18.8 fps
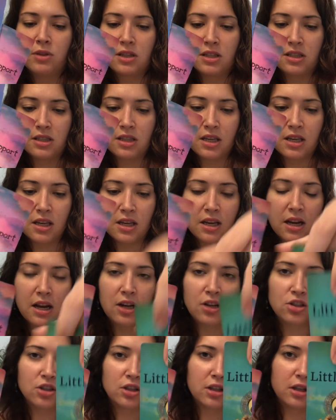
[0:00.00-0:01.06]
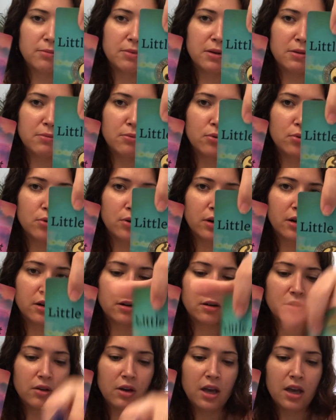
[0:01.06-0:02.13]
this thing can actually be born,
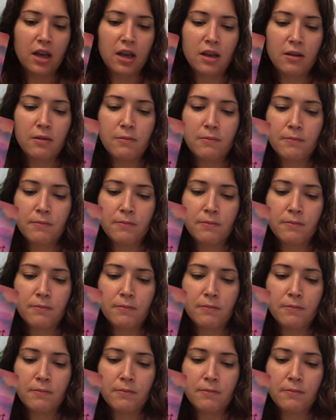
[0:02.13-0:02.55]
okay?